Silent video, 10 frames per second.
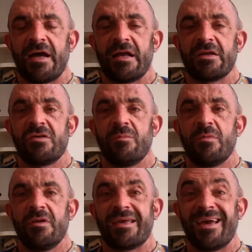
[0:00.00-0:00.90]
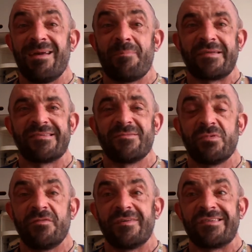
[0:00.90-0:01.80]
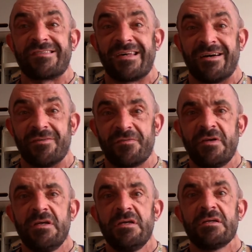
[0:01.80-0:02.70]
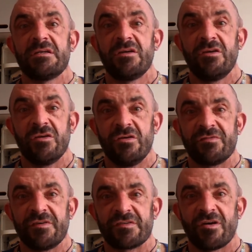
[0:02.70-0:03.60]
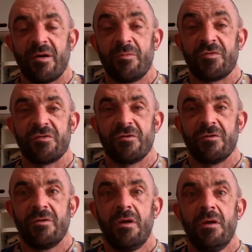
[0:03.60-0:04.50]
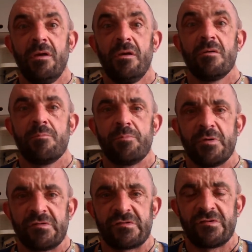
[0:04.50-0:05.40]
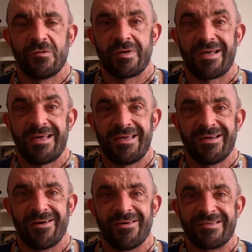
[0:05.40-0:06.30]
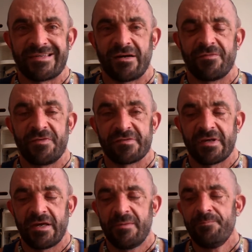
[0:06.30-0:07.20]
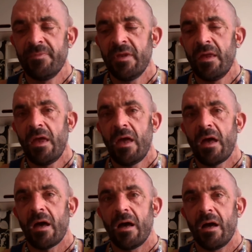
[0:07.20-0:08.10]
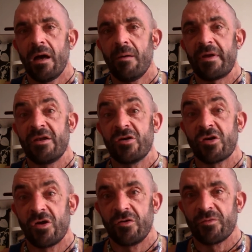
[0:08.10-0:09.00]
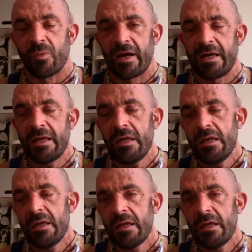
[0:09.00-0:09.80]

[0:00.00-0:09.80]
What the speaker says: and communicate better with yourself. Use this time to boost your ego and self-esteem in a good way.